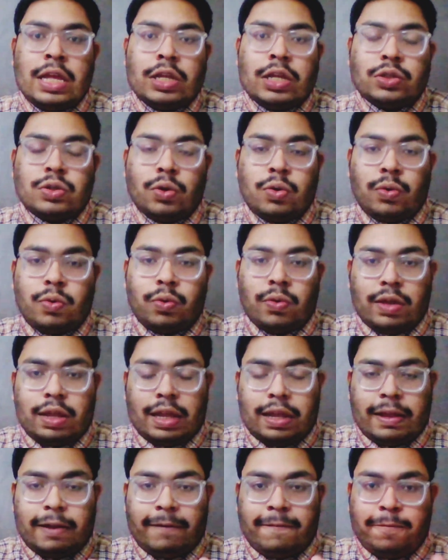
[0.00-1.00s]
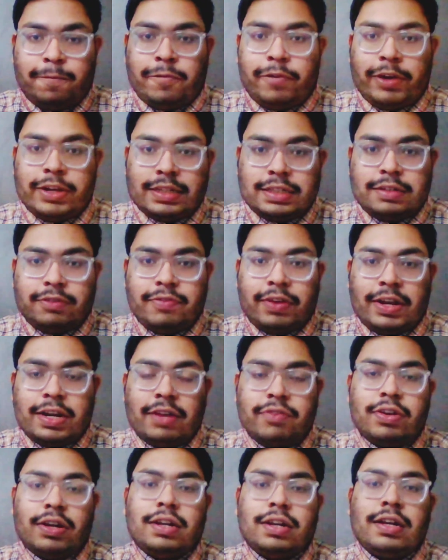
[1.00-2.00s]
So first,
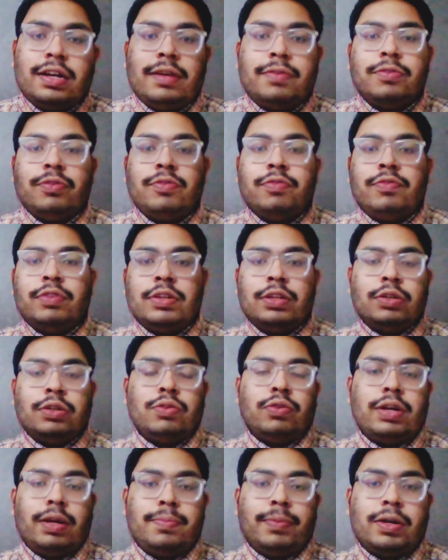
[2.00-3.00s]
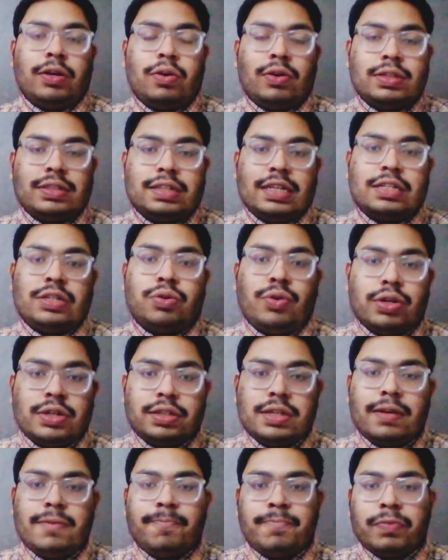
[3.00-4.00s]
whenever you come across such
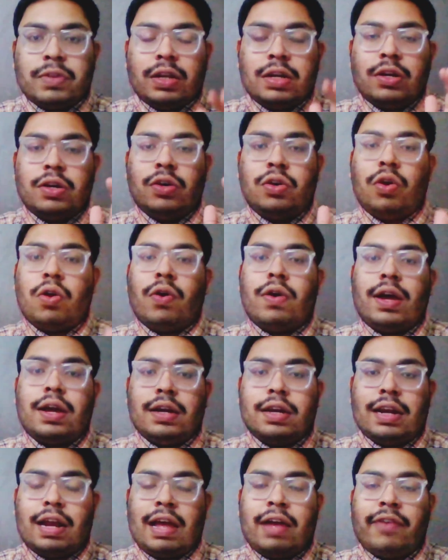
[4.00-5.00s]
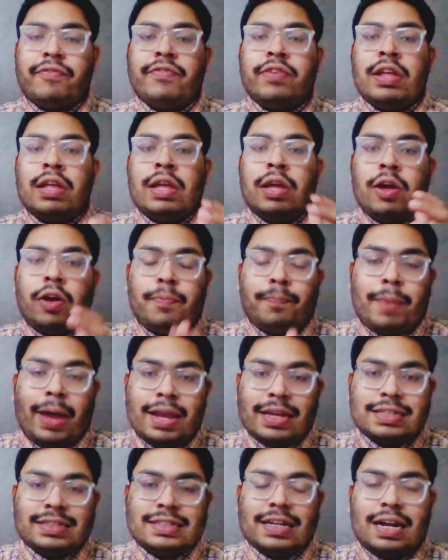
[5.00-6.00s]
question, draw a graph, pie
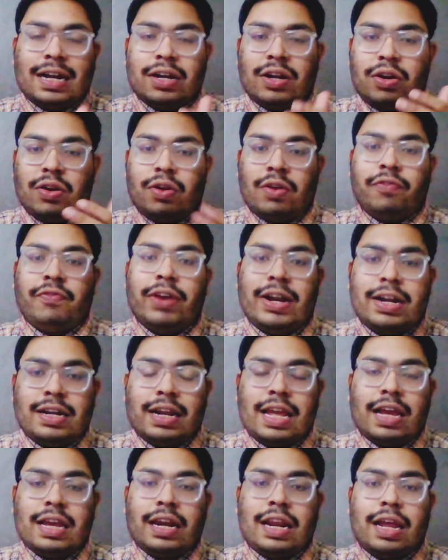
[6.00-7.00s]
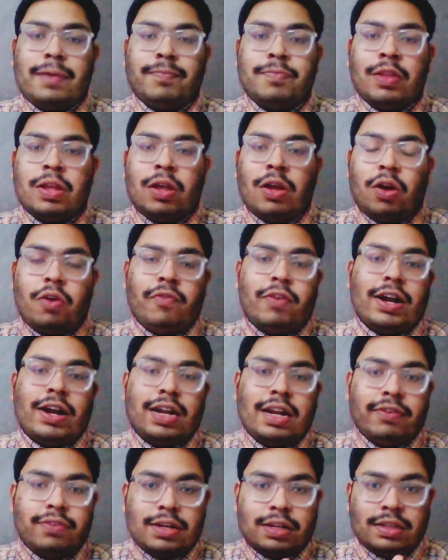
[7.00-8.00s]
chart, or Venn diagram, or
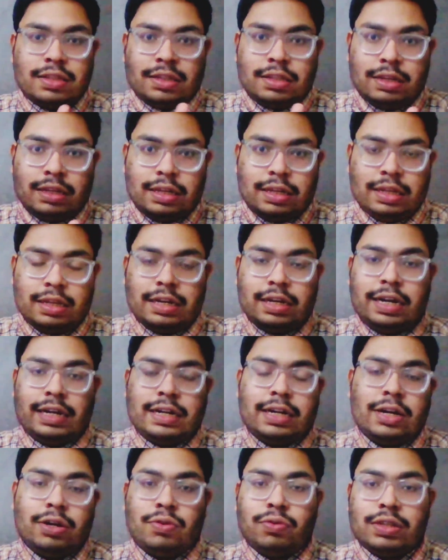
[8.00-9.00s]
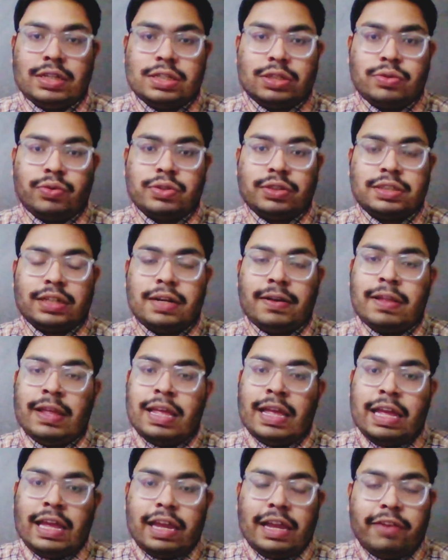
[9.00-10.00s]
whatever related to this question.
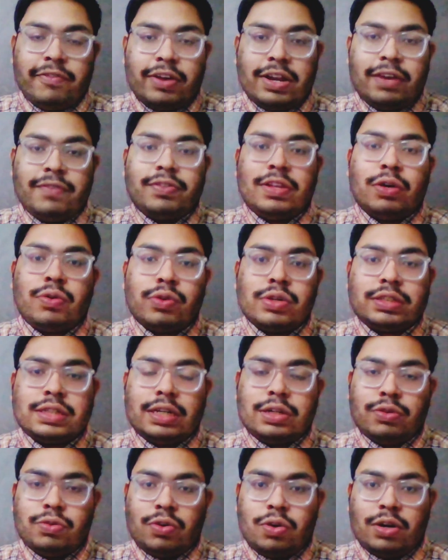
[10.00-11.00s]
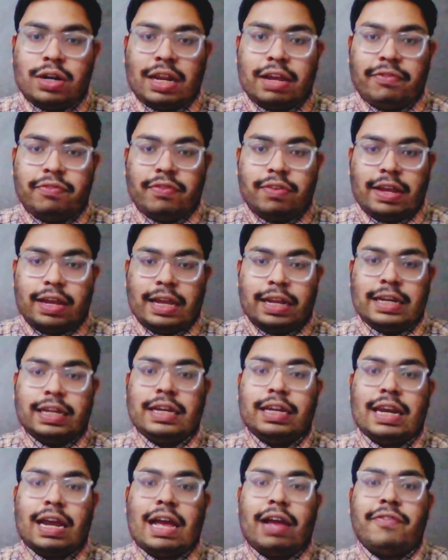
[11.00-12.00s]
Even if the question do not have any
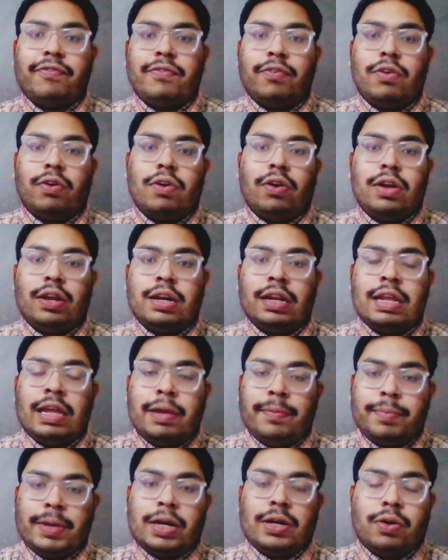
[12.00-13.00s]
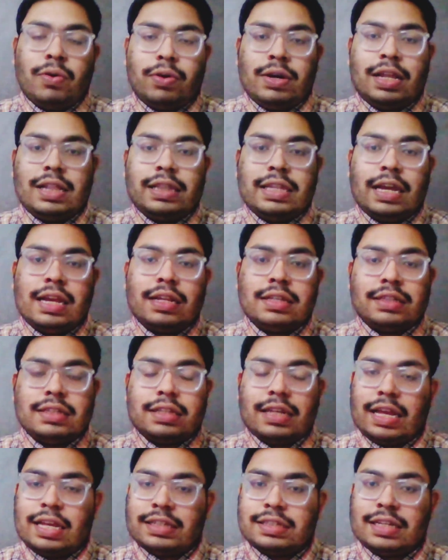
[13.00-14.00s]
graph or pictorial things
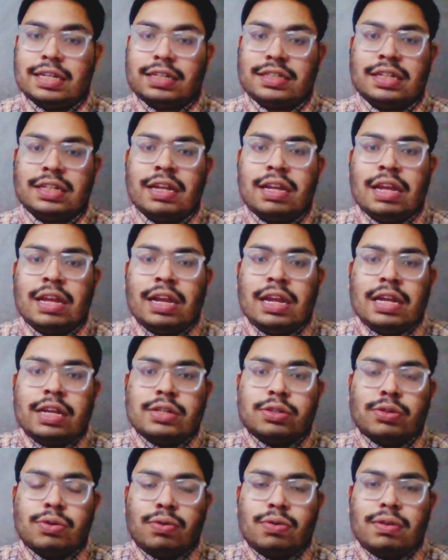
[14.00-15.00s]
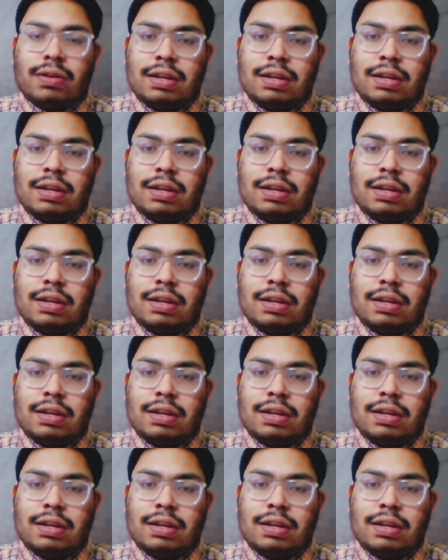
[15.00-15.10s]
as such, so